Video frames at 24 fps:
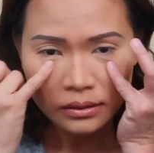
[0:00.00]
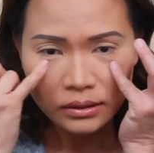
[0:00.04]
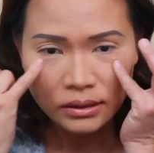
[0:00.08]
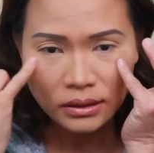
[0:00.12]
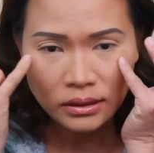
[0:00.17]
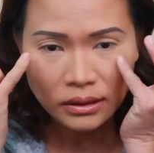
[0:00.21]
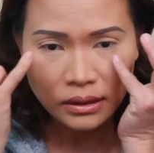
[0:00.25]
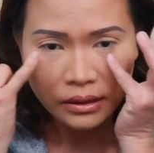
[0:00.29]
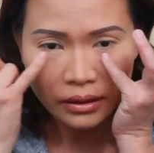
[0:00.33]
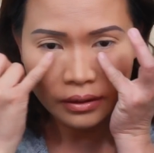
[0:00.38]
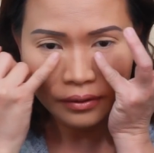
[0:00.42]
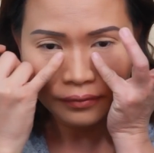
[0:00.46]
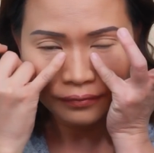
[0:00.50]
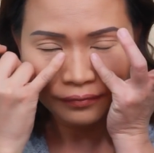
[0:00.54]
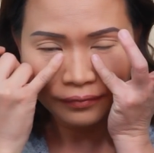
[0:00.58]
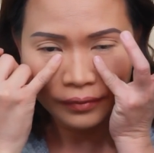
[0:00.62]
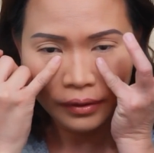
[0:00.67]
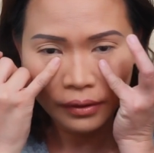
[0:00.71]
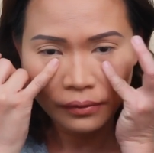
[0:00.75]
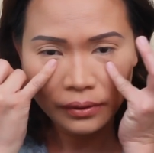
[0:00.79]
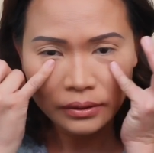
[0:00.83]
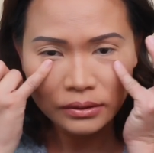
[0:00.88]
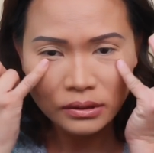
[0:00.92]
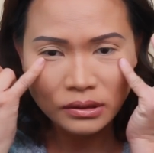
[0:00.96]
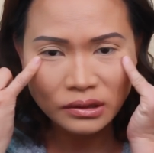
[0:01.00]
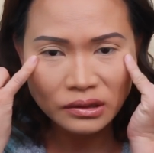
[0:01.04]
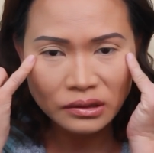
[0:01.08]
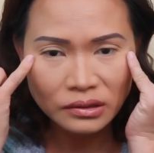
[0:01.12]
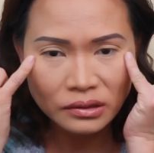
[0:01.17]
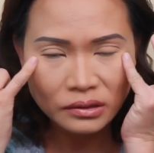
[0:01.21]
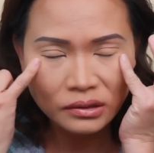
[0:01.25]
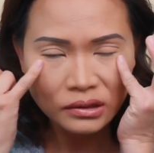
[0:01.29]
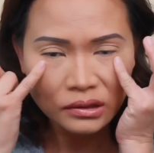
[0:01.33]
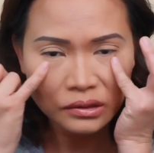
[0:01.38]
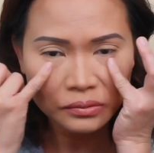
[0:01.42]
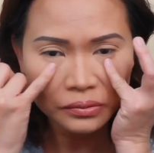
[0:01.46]
See, you feel
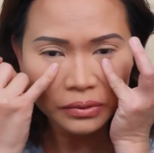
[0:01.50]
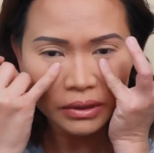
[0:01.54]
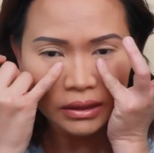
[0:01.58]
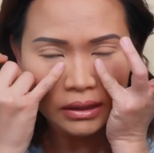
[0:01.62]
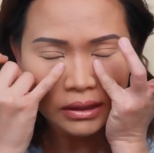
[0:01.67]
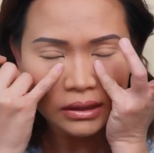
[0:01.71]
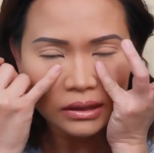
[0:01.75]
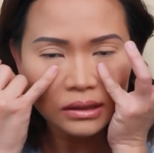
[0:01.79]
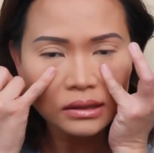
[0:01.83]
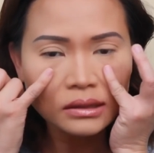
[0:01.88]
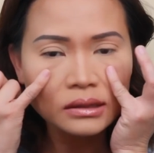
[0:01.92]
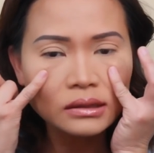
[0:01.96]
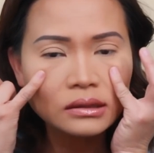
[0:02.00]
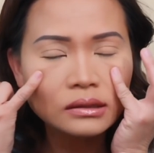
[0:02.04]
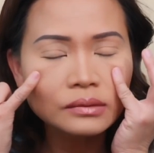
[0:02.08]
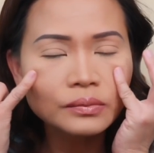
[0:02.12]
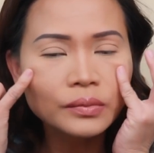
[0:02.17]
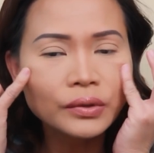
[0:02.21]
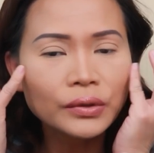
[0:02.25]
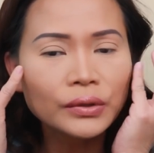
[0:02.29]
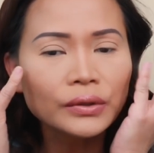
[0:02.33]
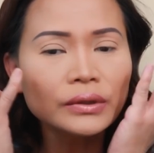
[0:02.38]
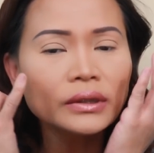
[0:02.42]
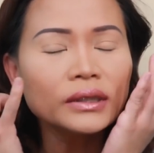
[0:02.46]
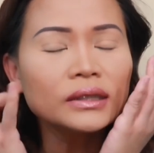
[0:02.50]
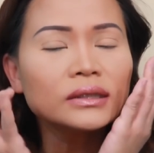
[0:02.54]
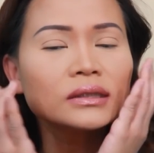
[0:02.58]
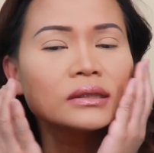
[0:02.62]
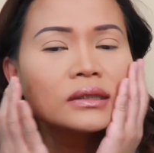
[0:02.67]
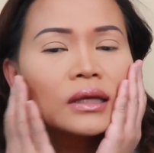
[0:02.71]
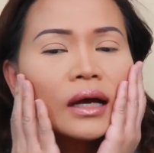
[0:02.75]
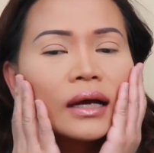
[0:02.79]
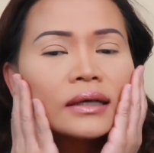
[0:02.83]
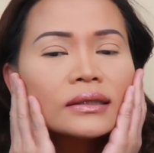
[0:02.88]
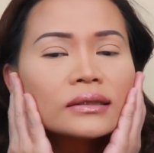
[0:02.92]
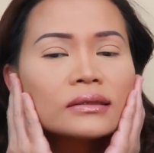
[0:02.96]
it's really smooth. It's
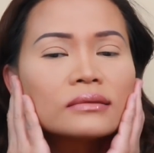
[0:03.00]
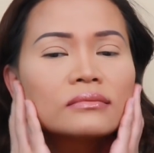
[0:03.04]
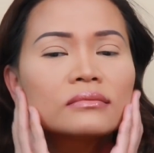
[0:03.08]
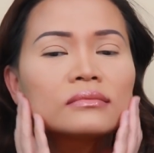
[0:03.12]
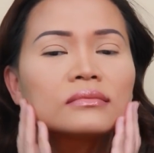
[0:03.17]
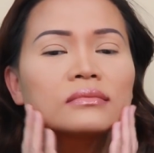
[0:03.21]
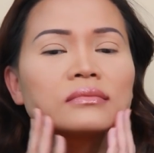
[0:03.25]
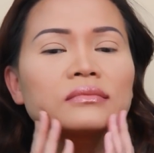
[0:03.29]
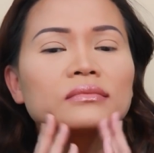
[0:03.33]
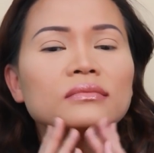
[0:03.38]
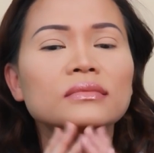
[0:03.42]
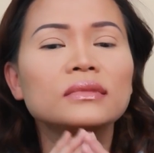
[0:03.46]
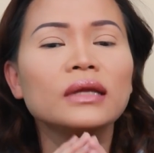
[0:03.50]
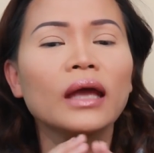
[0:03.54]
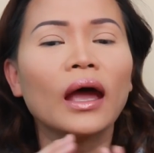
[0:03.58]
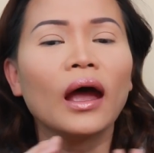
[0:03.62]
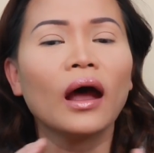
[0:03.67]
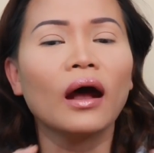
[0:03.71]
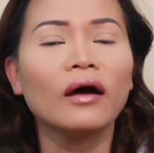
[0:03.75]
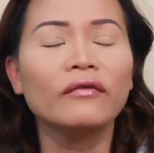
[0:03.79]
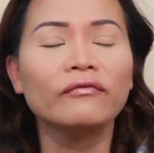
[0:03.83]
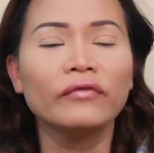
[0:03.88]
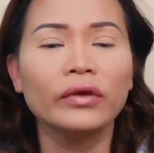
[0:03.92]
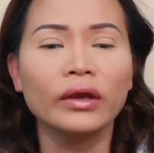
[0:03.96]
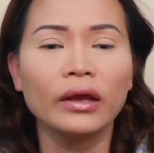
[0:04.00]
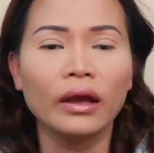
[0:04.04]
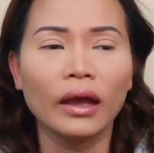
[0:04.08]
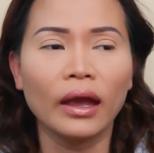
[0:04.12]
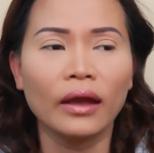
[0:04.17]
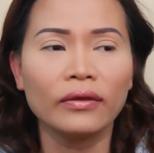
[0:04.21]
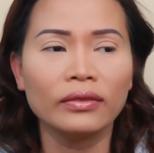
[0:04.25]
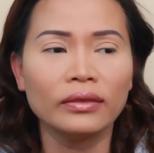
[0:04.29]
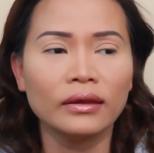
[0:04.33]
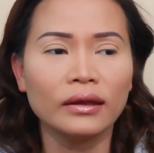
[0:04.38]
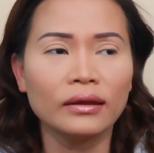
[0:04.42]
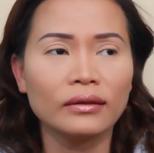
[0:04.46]
not heavy
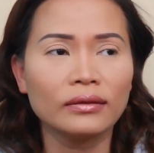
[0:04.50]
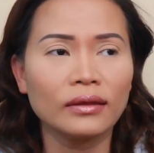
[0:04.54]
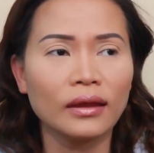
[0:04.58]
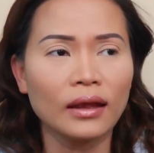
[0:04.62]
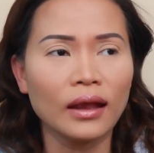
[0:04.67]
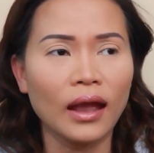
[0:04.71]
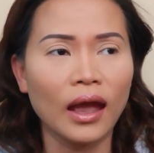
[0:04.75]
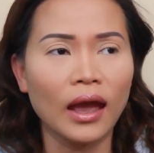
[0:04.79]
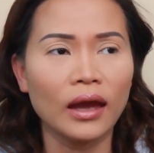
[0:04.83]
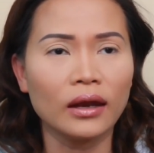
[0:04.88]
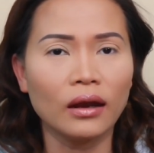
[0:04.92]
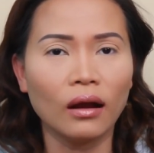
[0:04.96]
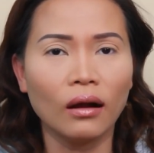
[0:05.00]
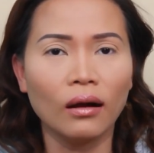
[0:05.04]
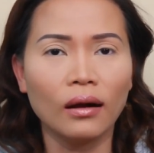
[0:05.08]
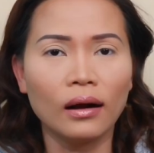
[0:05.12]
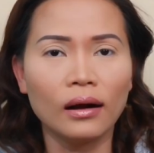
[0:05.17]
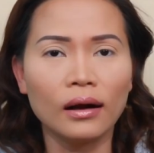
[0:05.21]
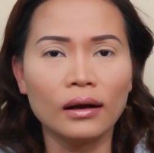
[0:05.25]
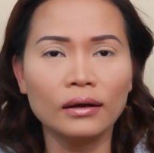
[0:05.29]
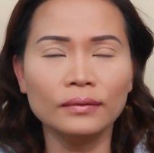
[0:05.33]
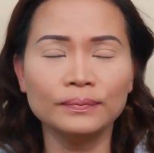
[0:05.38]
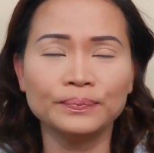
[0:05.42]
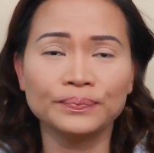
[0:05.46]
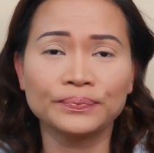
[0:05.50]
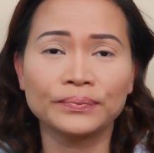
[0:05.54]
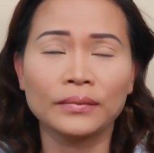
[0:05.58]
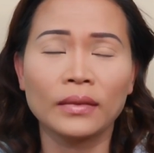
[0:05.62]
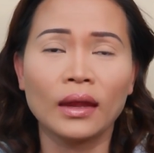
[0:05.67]
anything at all.